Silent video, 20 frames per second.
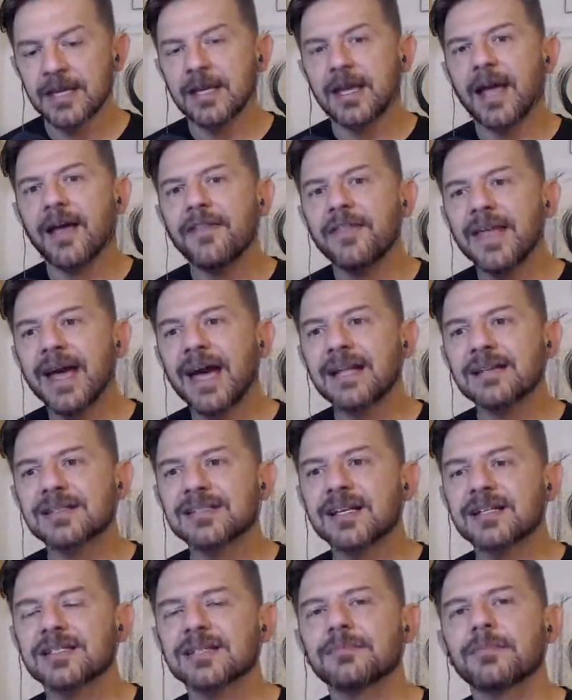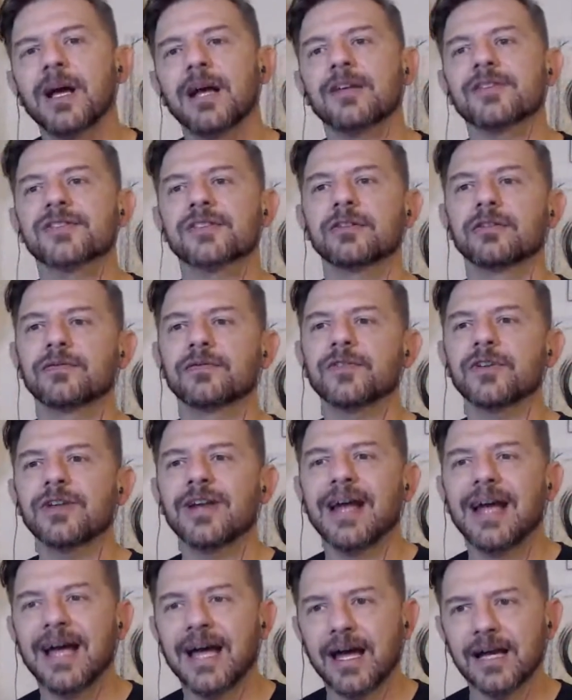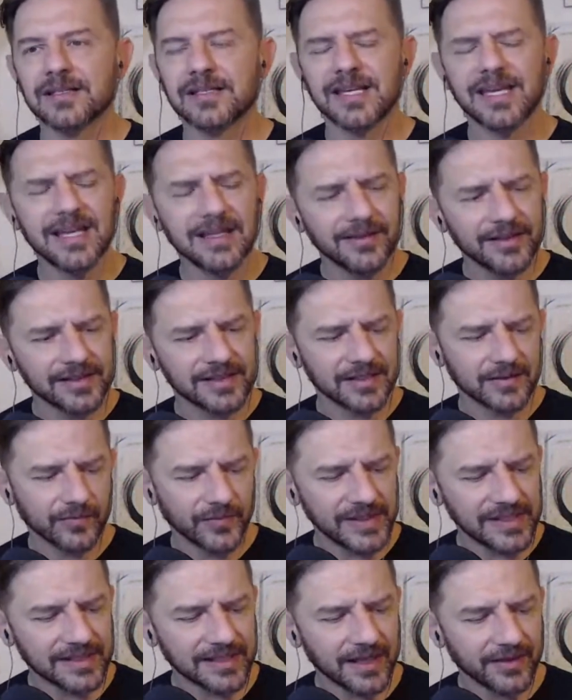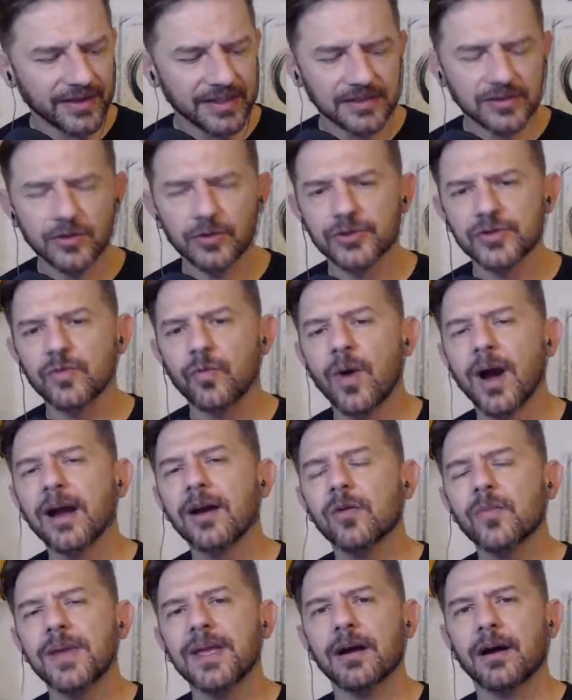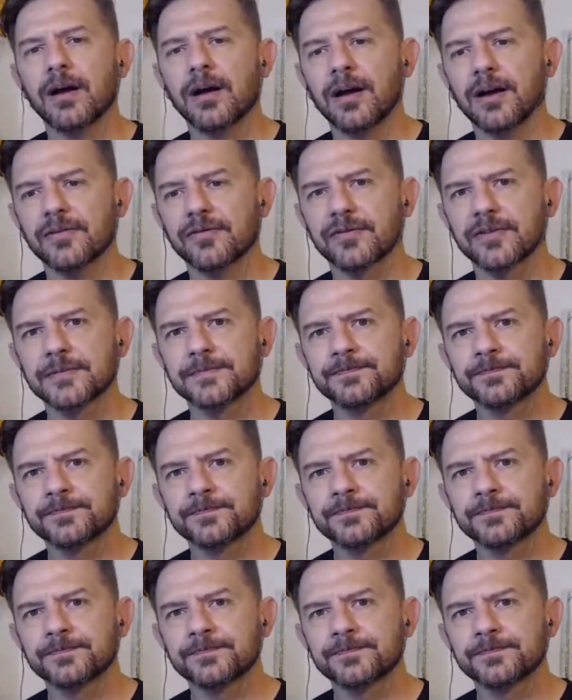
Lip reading: And that sets a milestone for you to ask, hey, listen, we set these goals. Why are we off?